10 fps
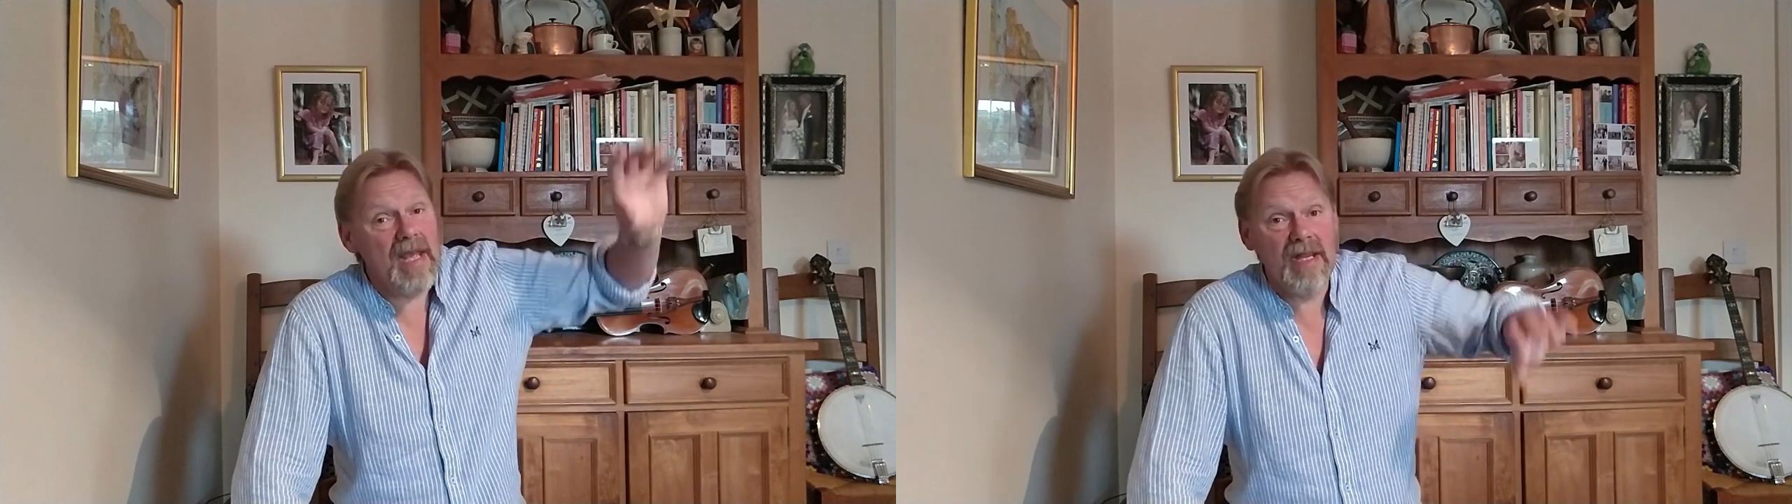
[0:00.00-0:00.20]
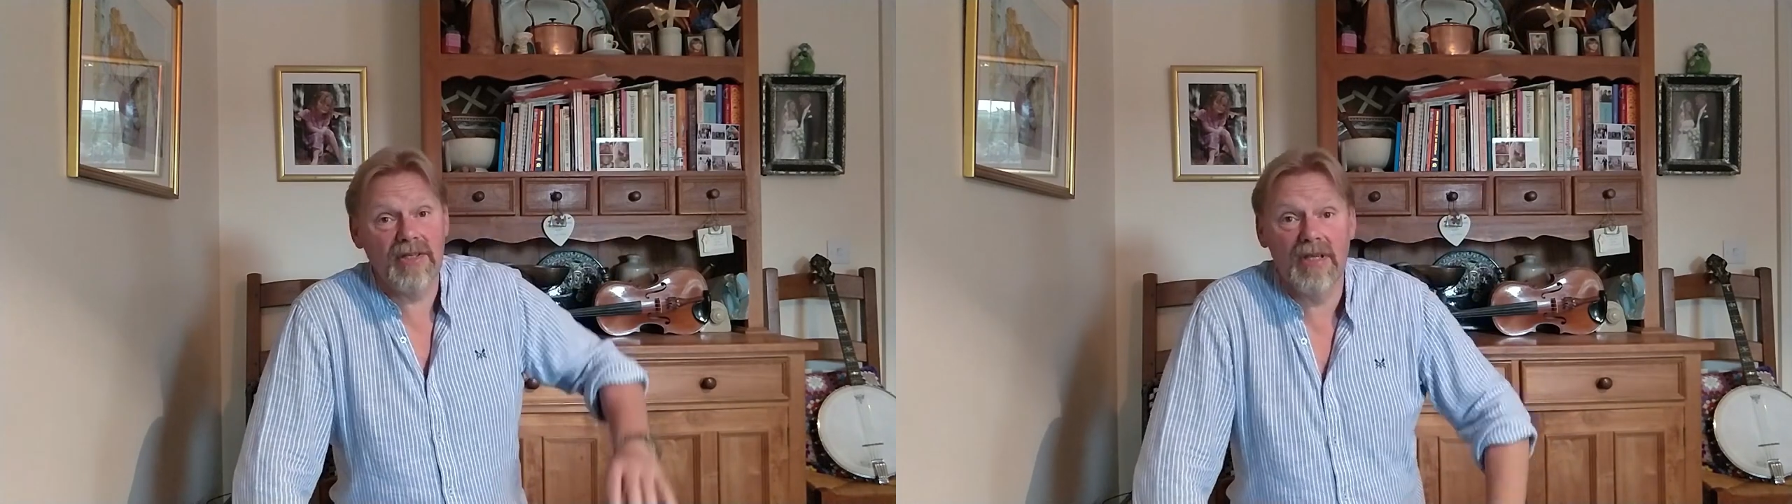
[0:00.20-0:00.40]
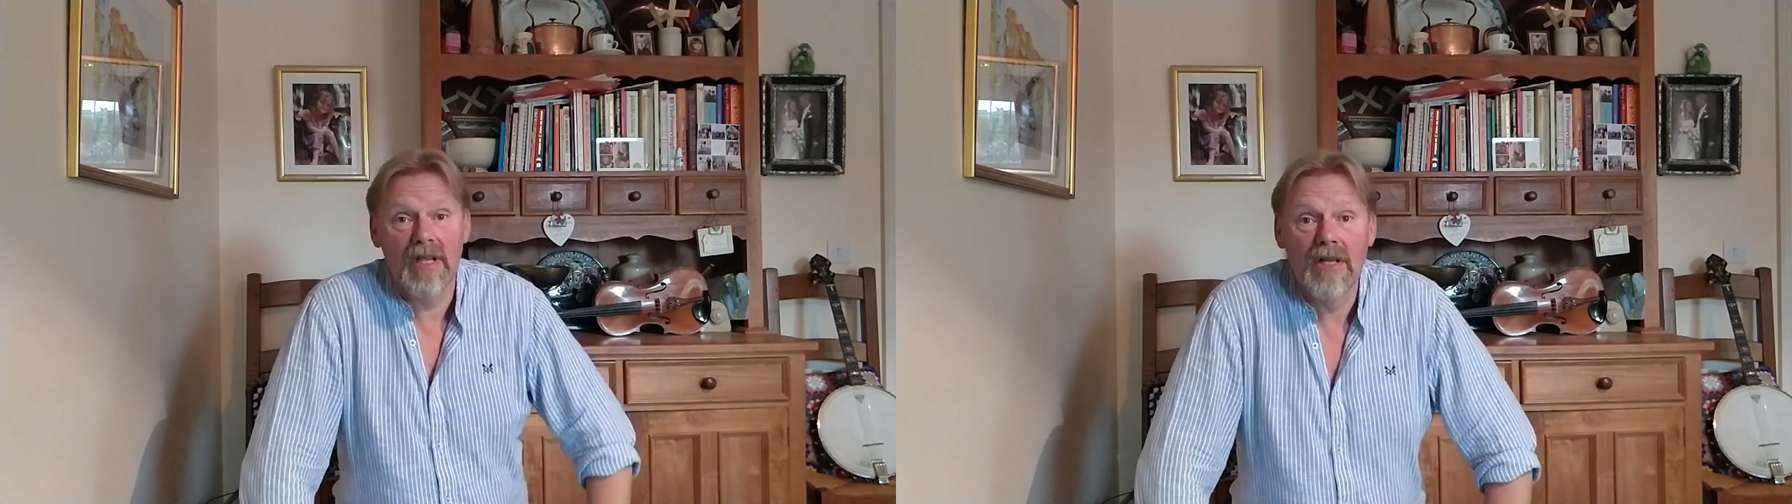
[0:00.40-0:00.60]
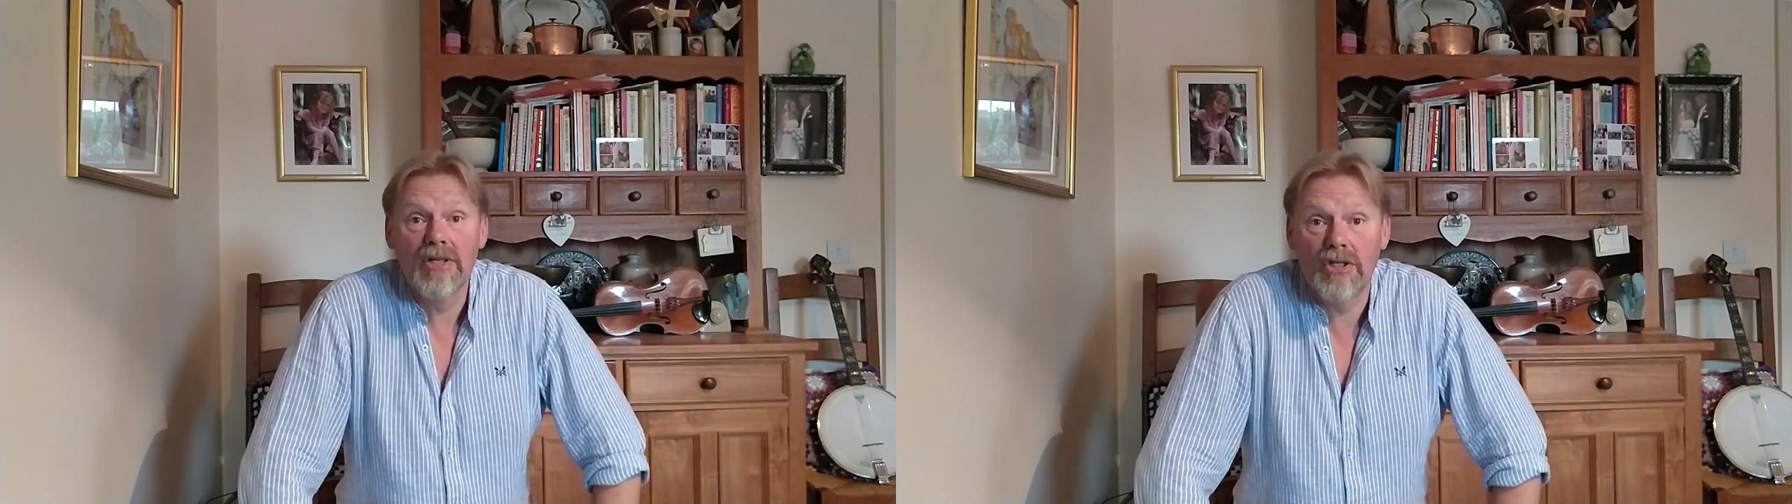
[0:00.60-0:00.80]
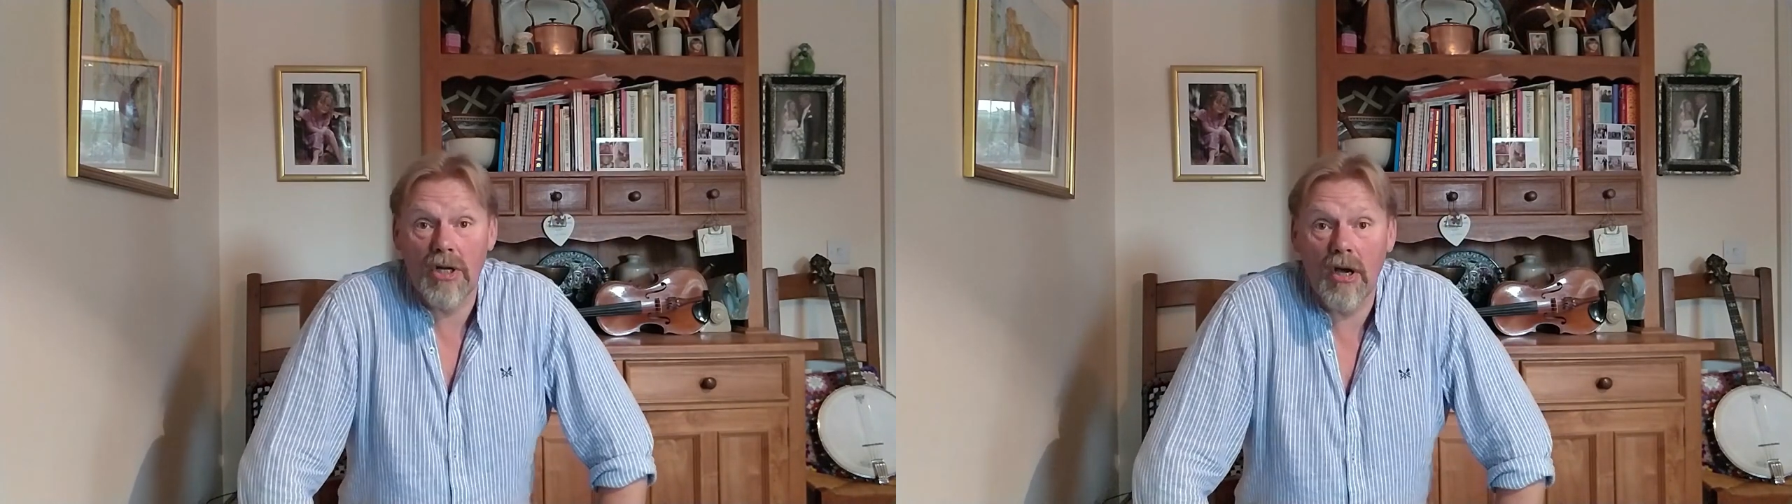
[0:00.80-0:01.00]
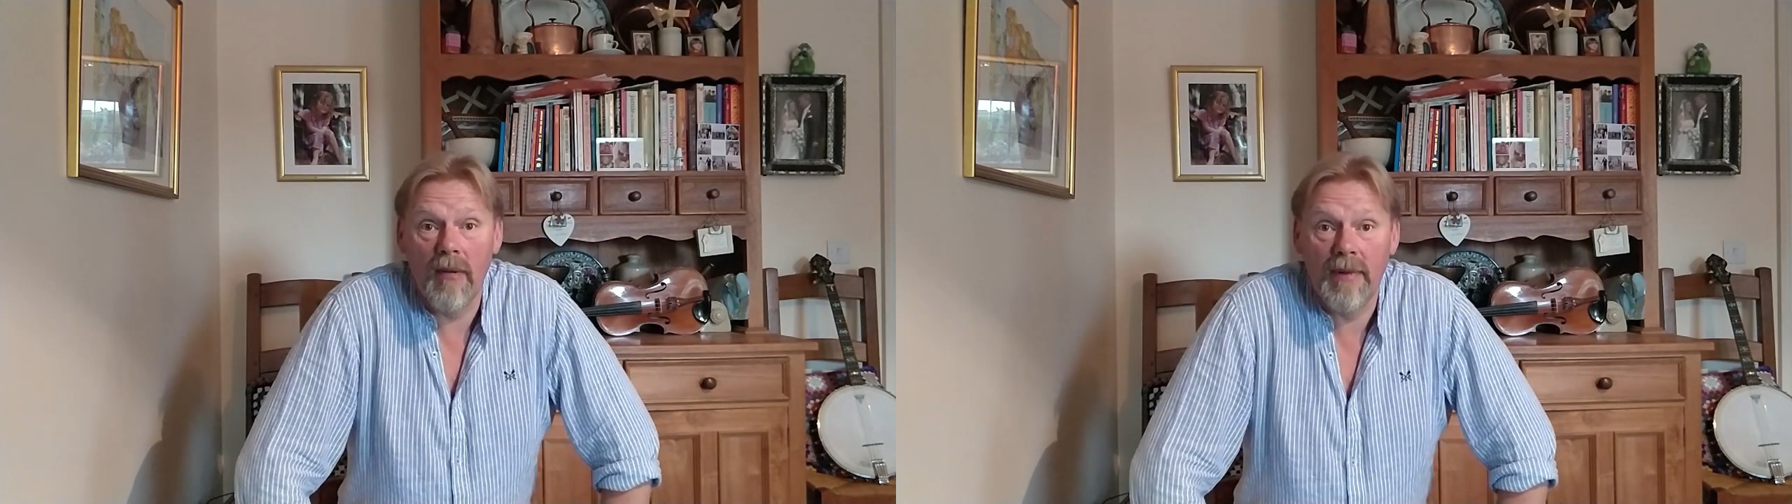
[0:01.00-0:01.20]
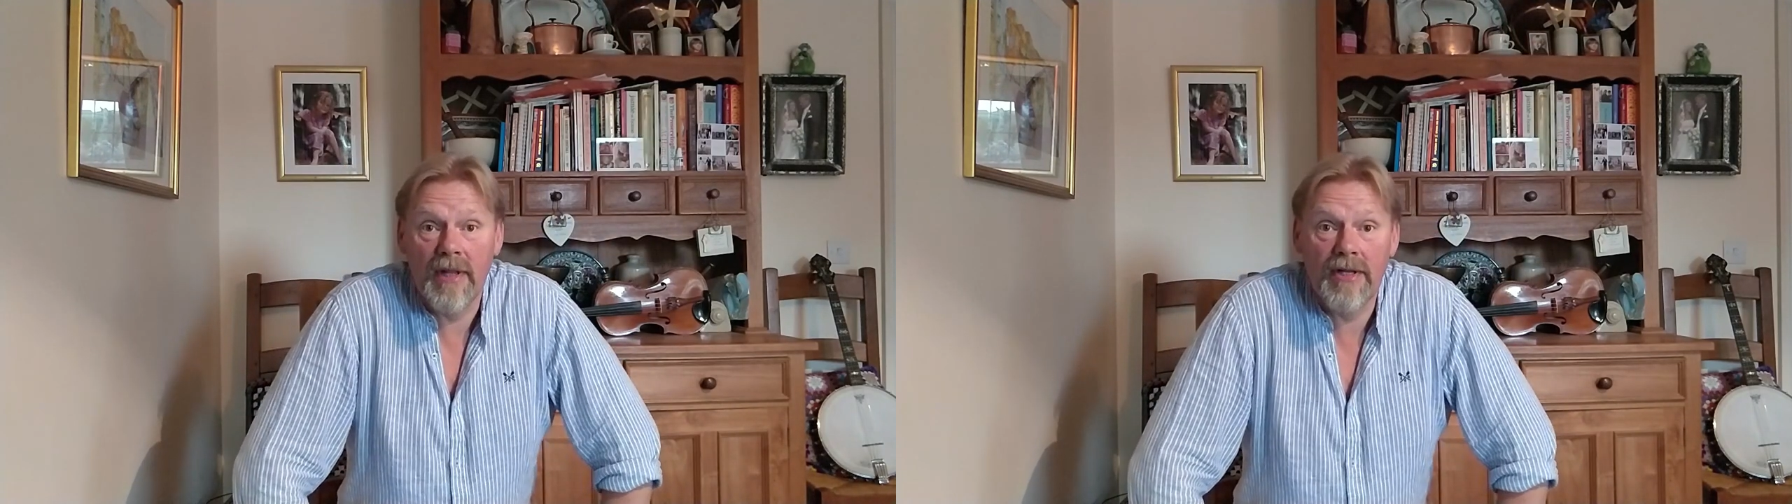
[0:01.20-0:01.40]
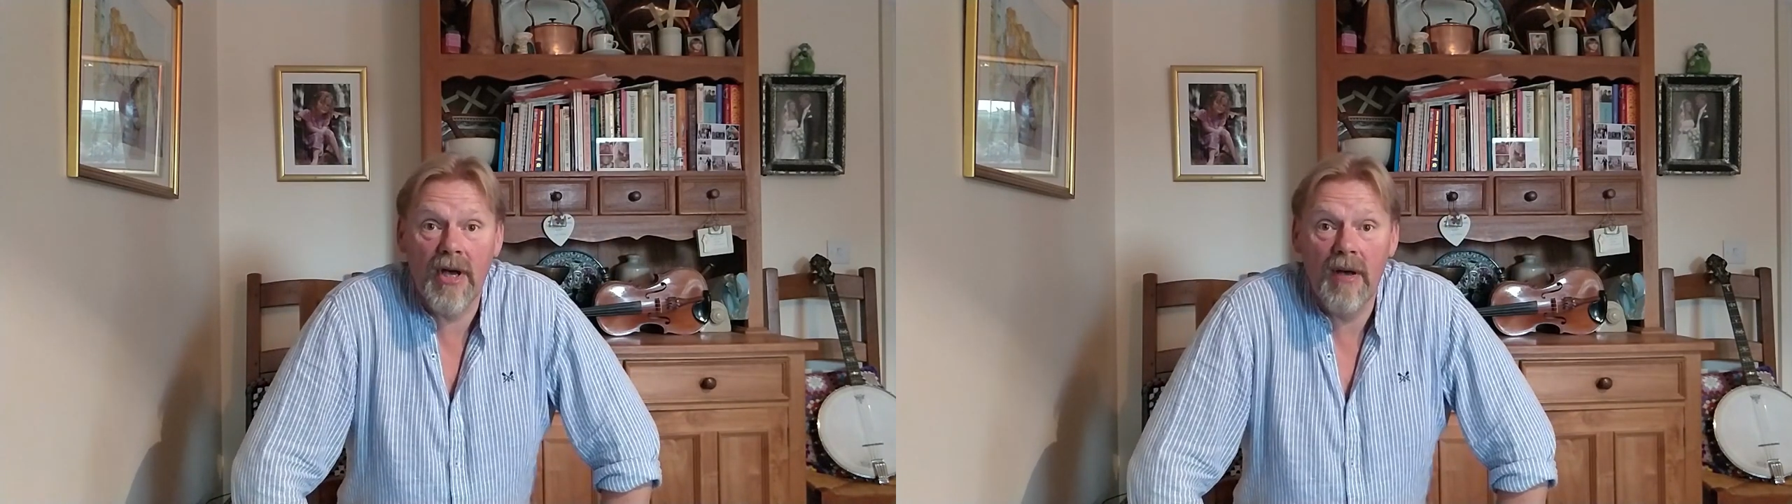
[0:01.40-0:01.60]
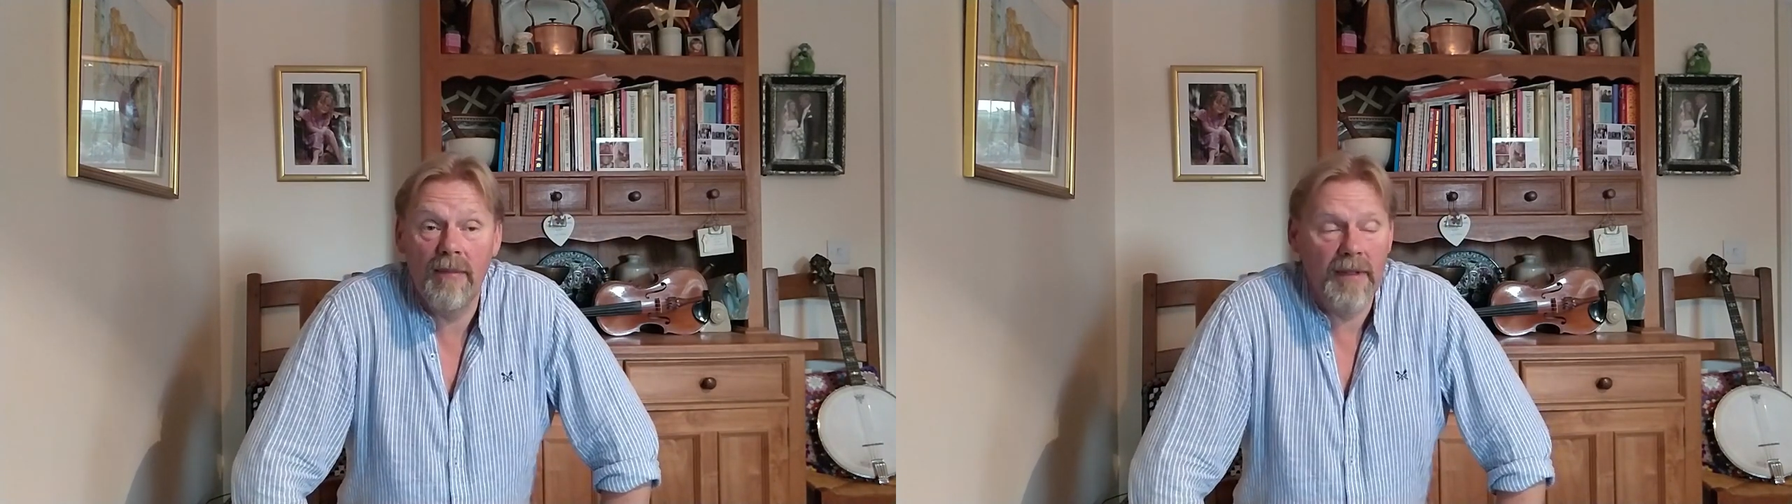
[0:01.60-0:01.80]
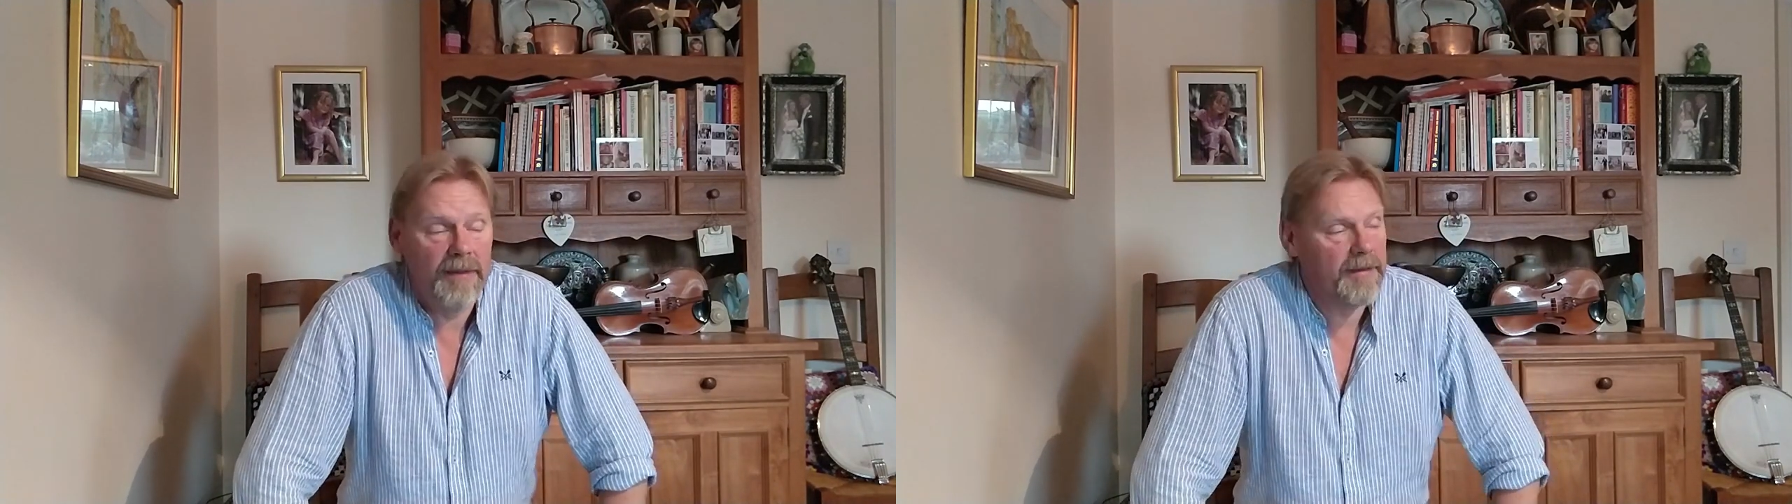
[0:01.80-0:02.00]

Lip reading: gauge stuck up in the top.